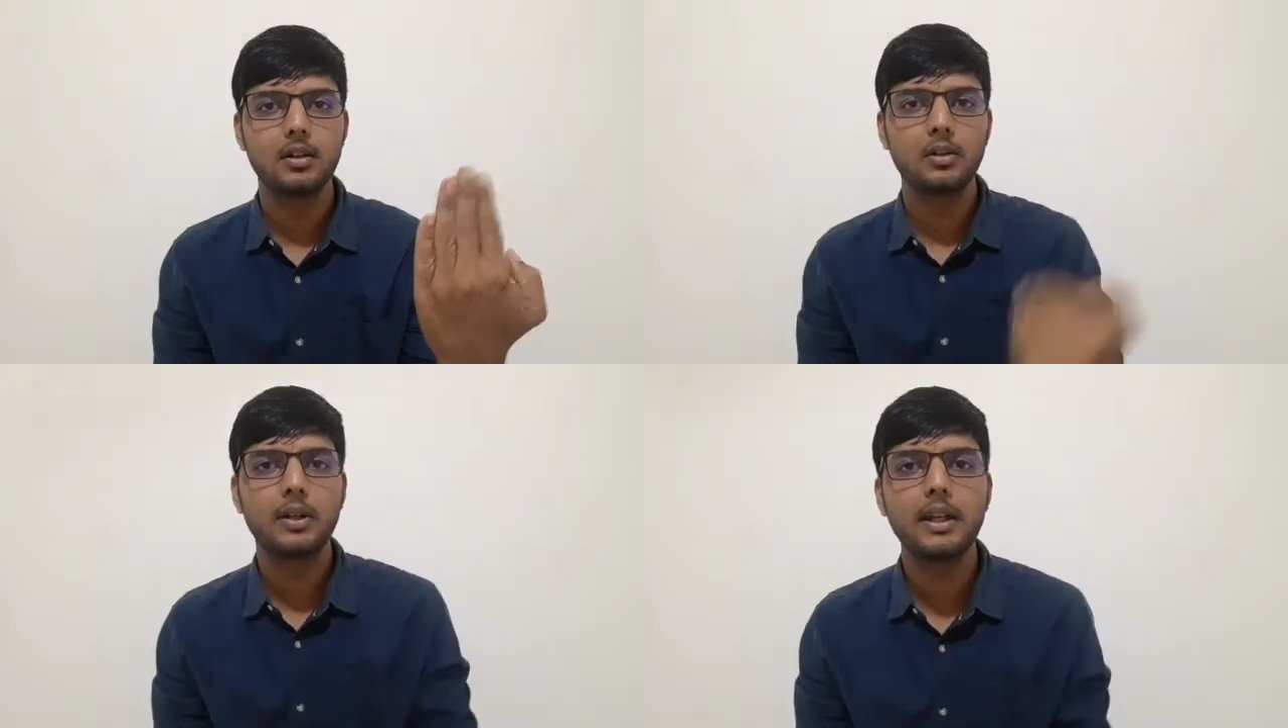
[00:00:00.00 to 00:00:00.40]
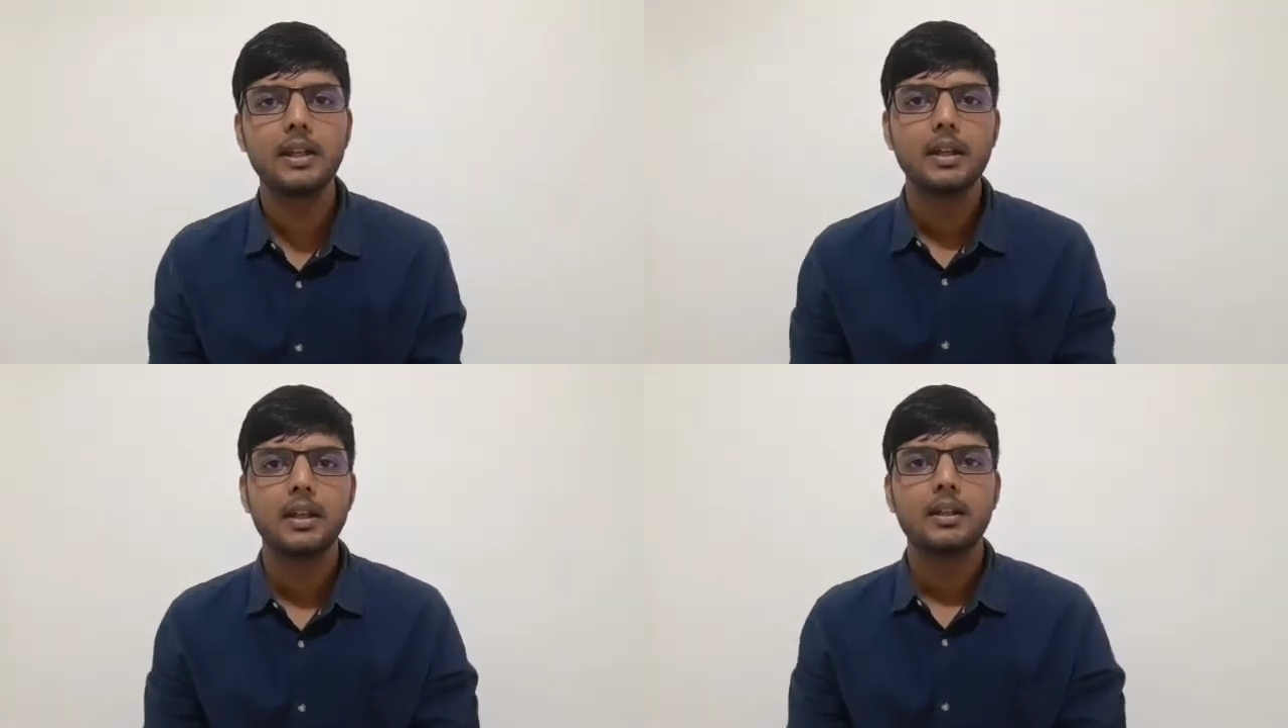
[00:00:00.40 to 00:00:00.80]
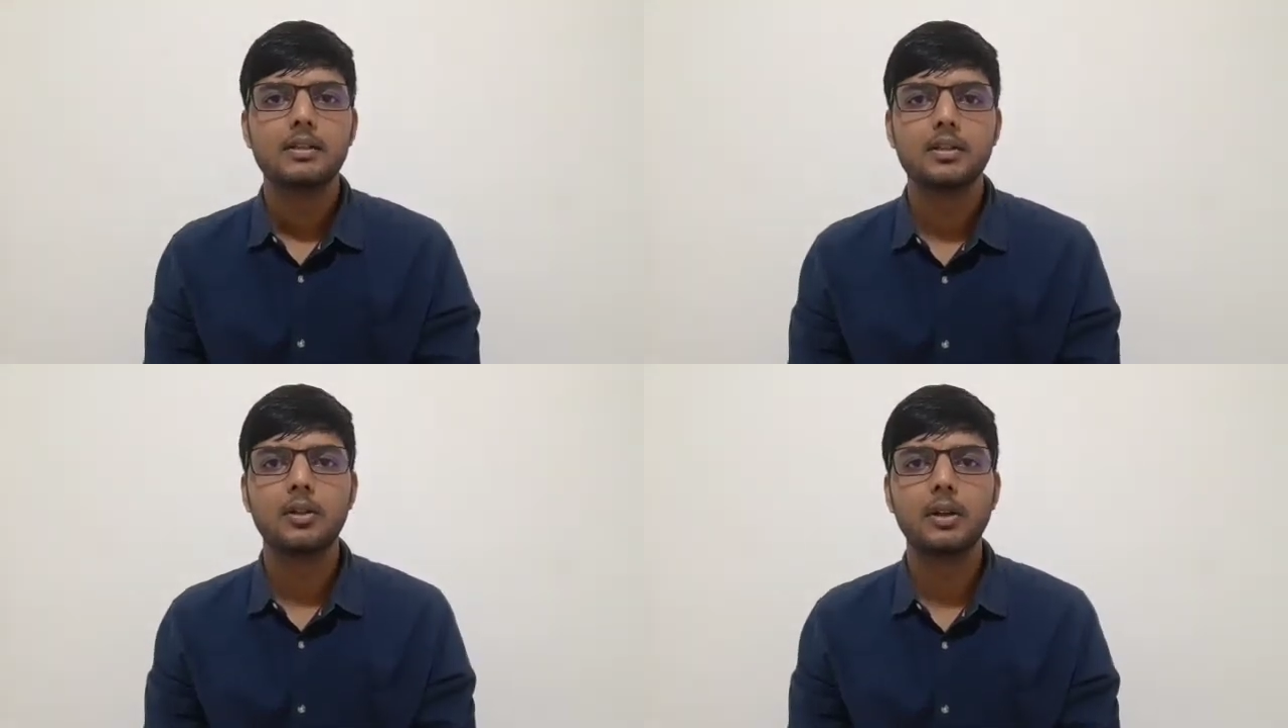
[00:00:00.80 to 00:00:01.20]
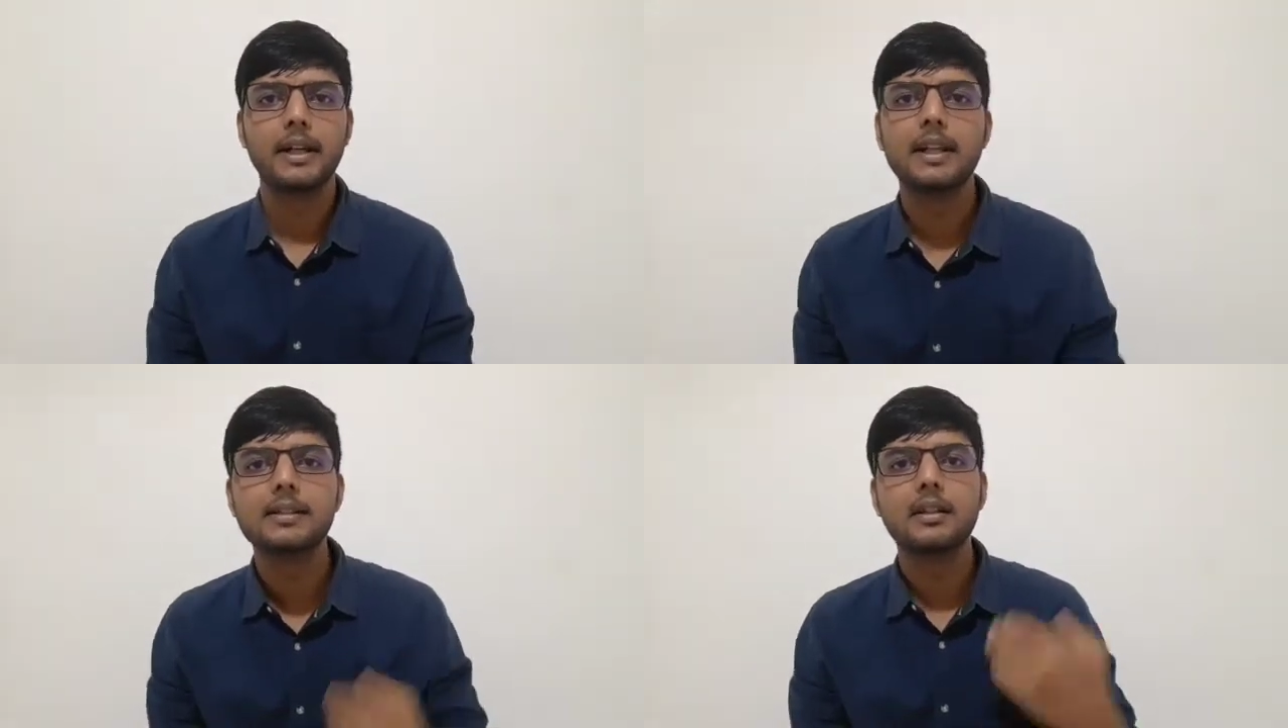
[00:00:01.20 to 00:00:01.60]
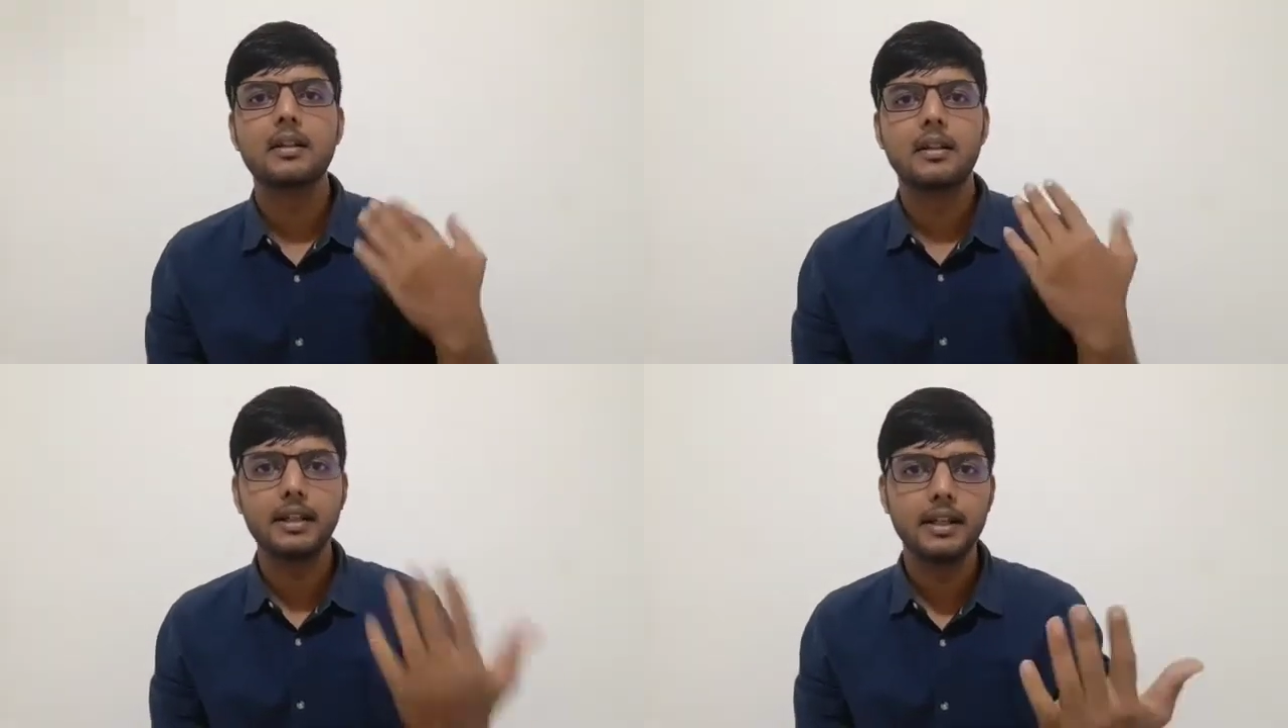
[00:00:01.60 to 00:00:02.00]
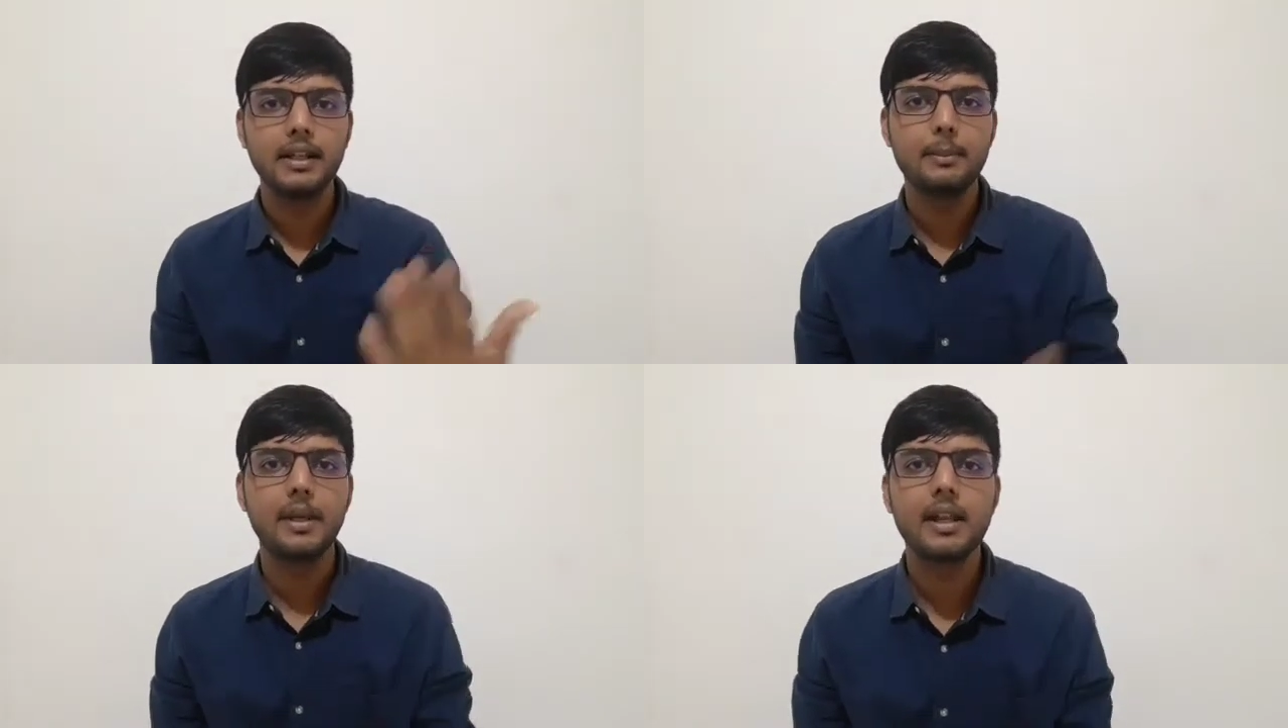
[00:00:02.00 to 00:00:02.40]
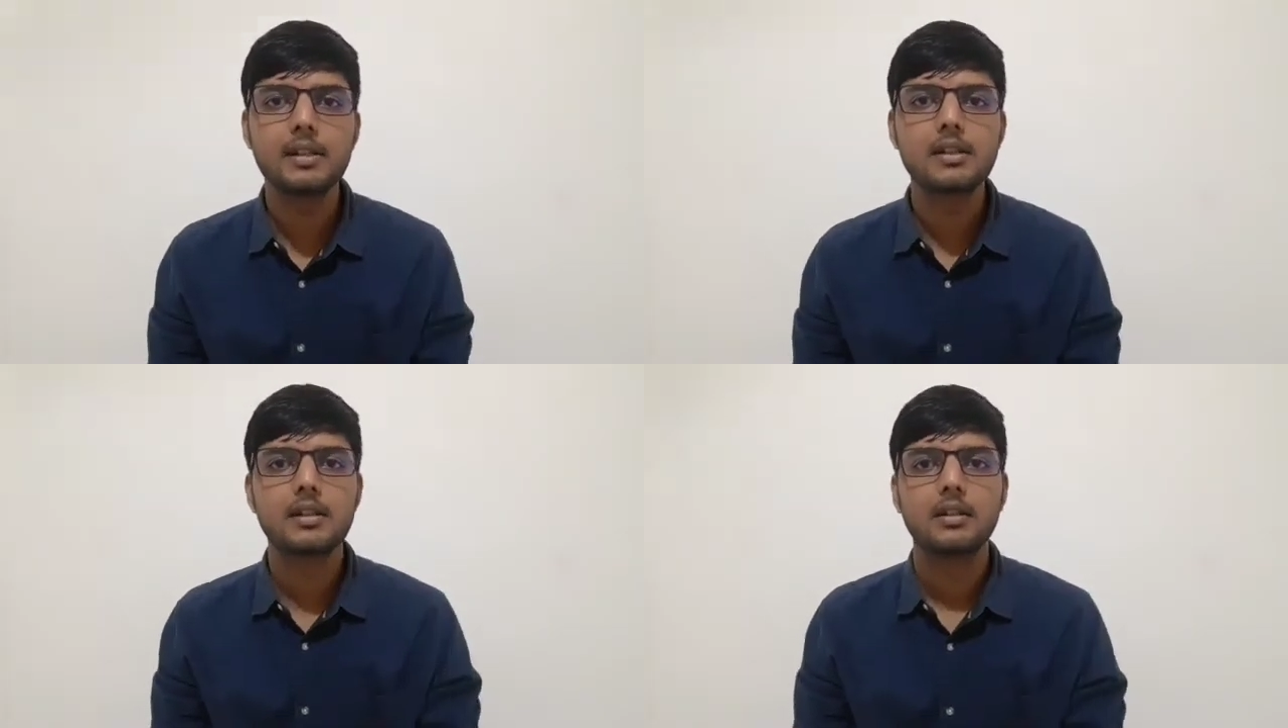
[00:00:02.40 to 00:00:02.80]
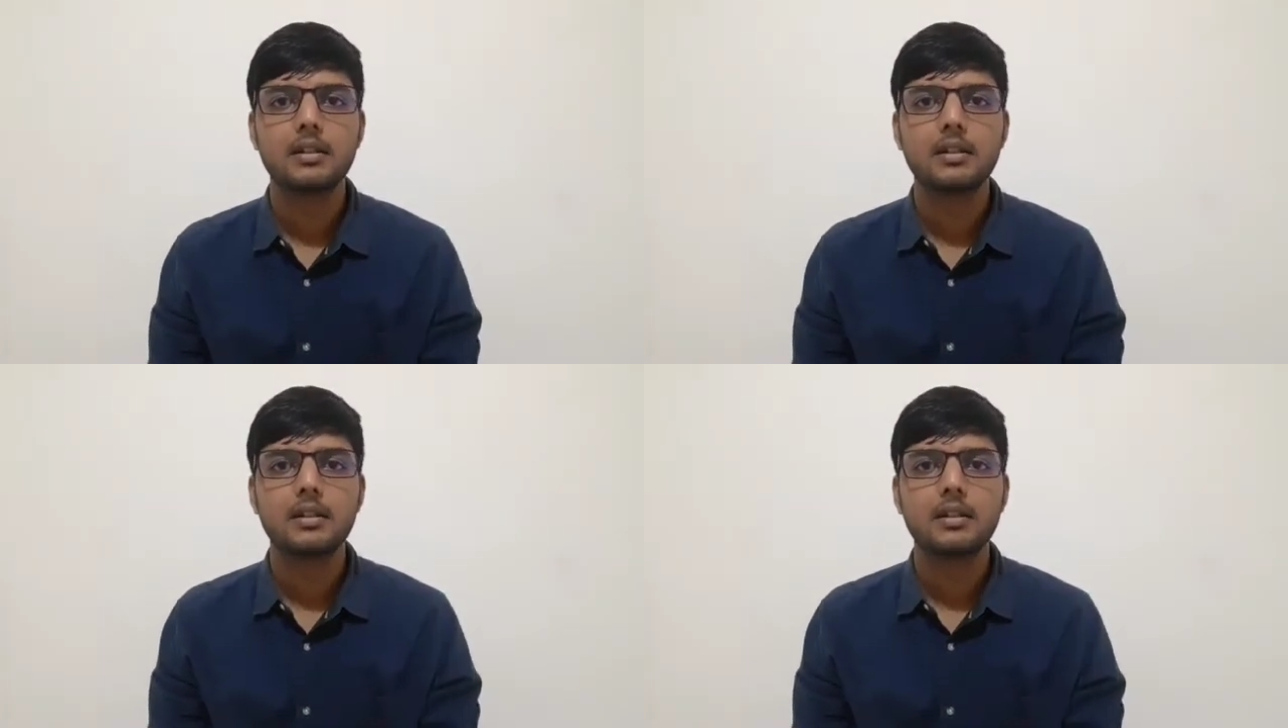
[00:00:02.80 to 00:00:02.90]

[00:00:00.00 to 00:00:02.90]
Okay, so it is a real image.